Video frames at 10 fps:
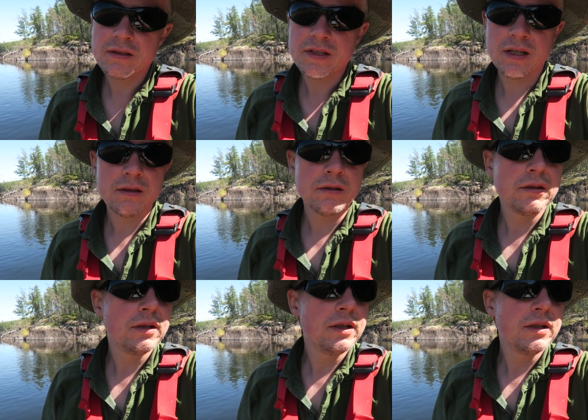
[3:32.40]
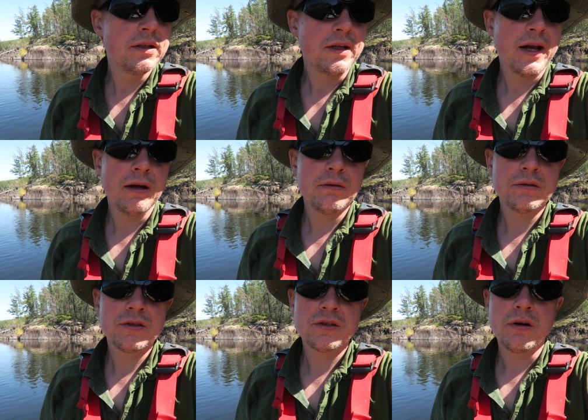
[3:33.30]
until now.
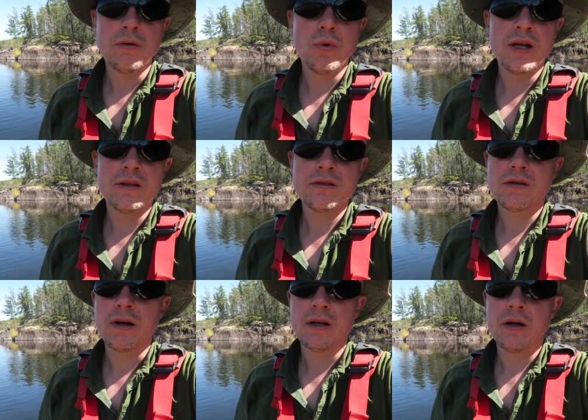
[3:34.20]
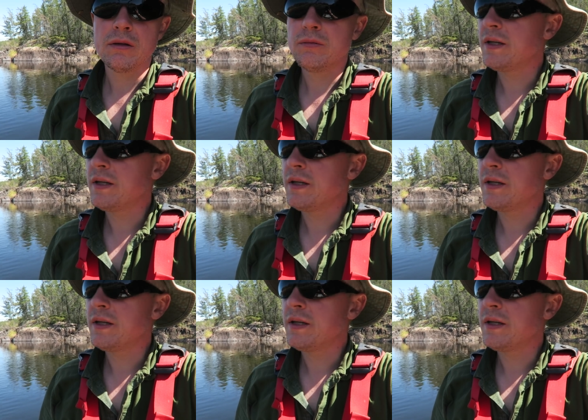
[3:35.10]
Strong winds, quite cold